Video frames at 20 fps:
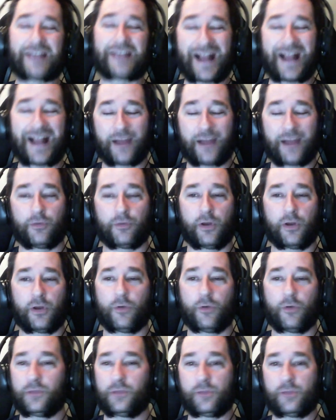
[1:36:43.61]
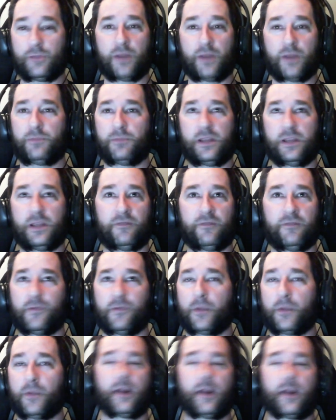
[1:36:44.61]
I don't know. You might fill my
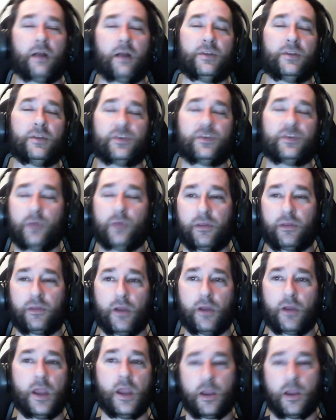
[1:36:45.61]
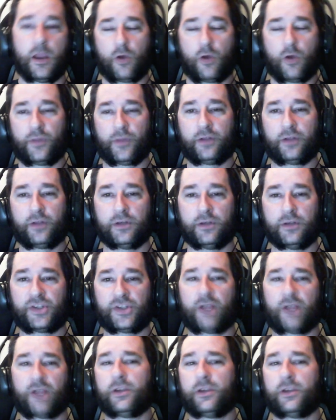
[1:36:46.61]
comments with, oh my goodness, how
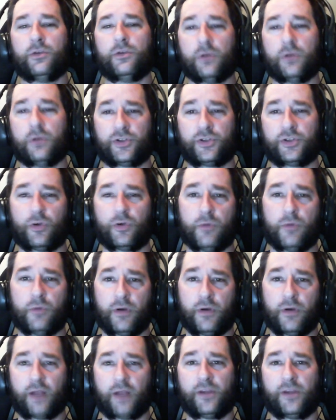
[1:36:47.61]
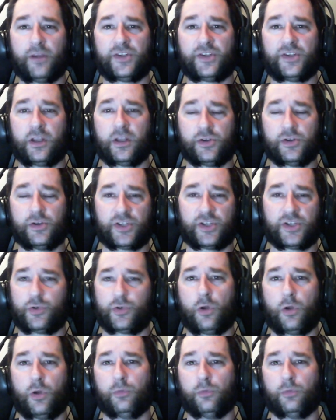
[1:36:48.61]
would you do a show about iRacing and you're such a
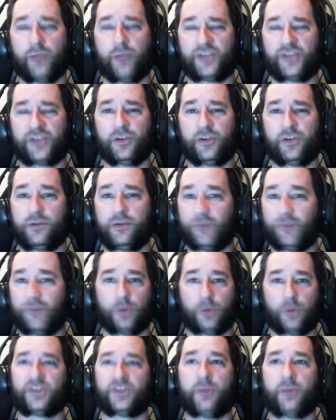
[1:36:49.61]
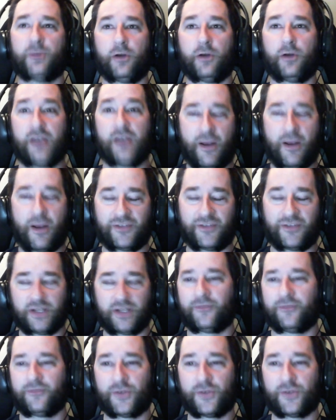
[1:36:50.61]
horrible racer? You've told us about it, now I've seen it
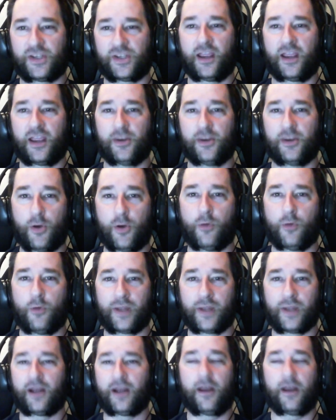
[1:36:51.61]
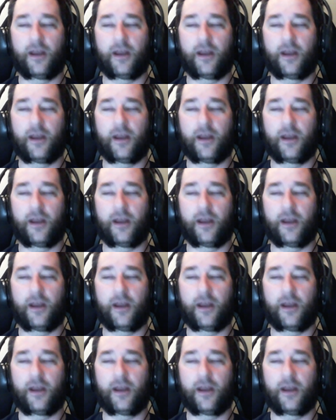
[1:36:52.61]
firsthand. Oh my God.